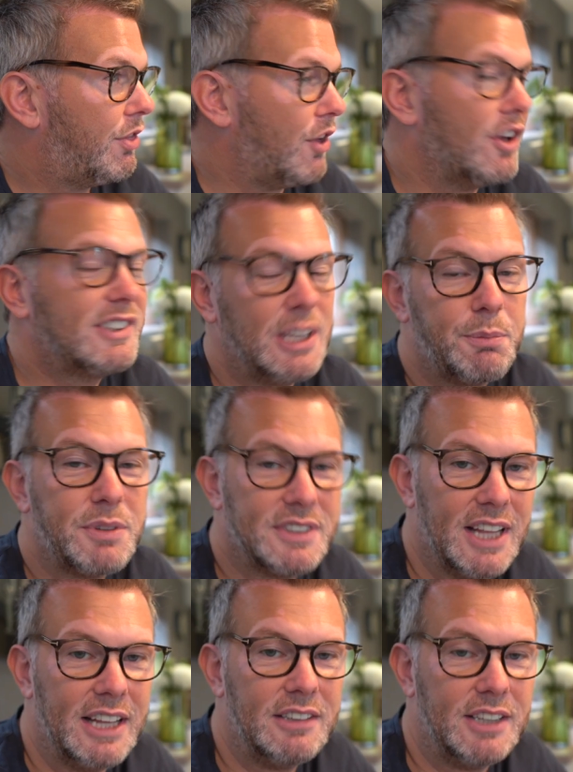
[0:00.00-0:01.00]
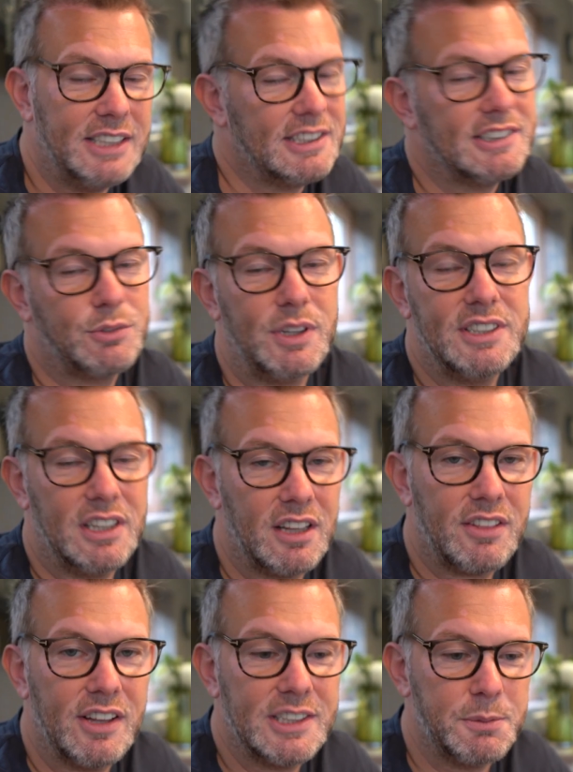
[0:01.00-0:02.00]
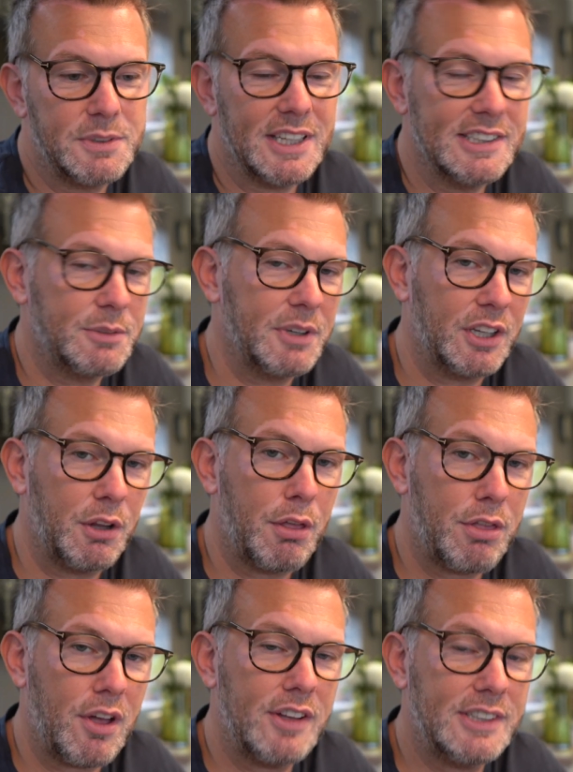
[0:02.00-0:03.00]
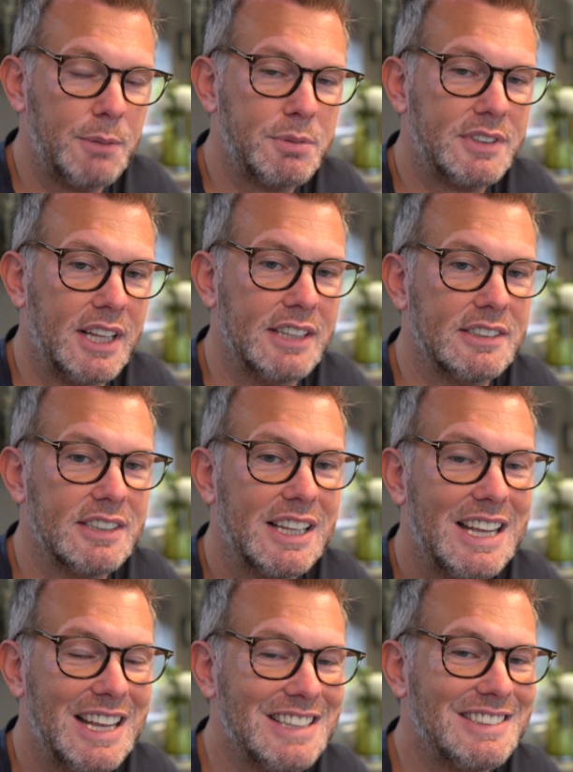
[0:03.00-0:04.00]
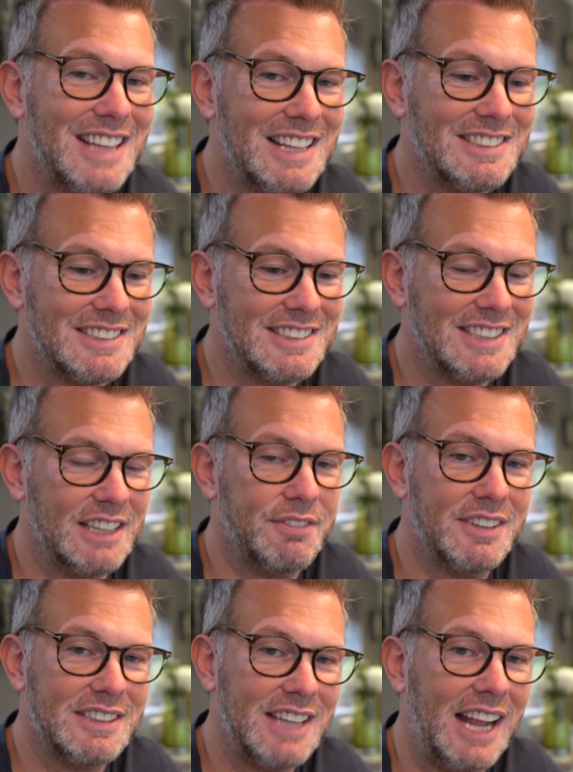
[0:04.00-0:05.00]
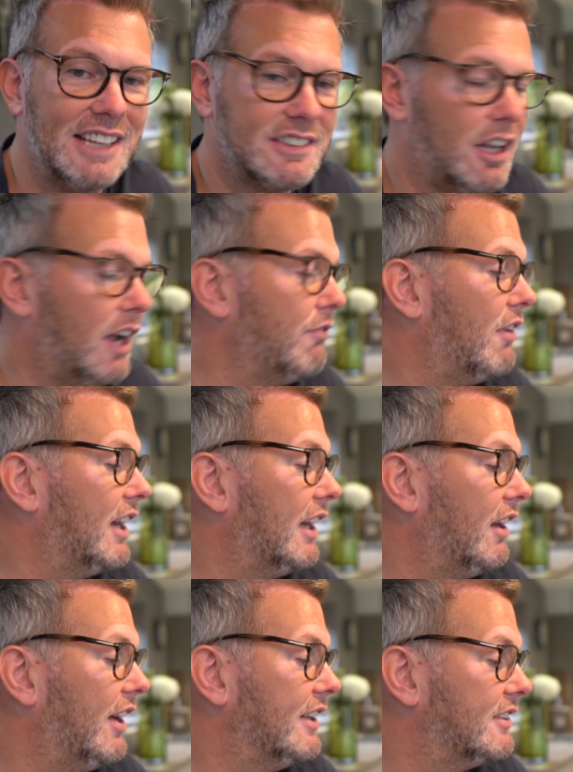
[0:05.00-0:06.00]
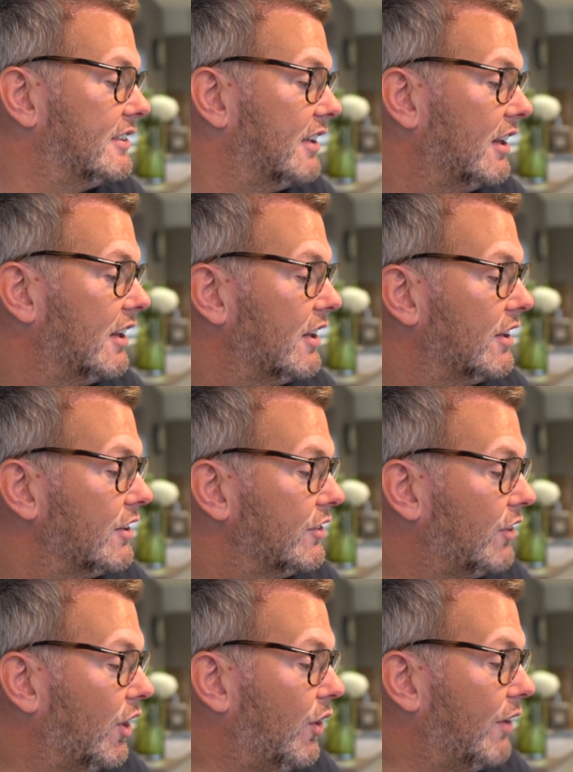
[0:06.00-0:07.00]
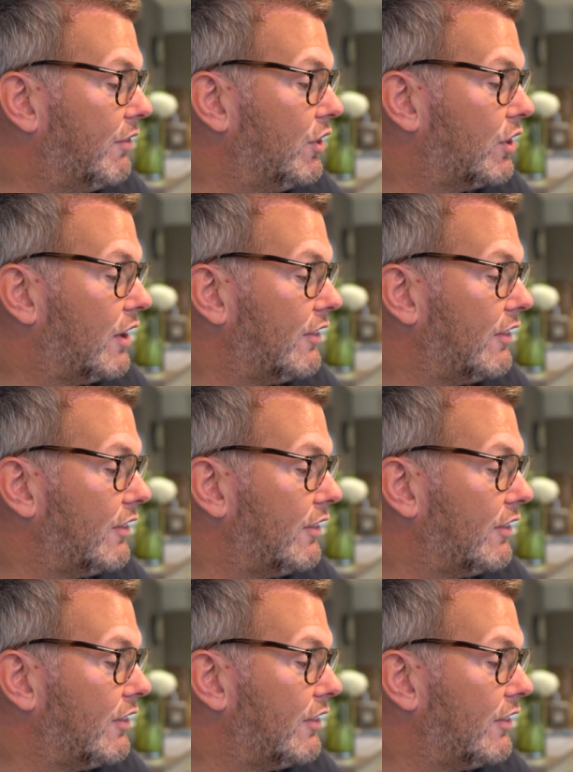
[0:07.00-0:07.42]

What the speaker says: 30%, he says 20 to 30%, so we're going to do 30% intensity for daytime running lights. So if we look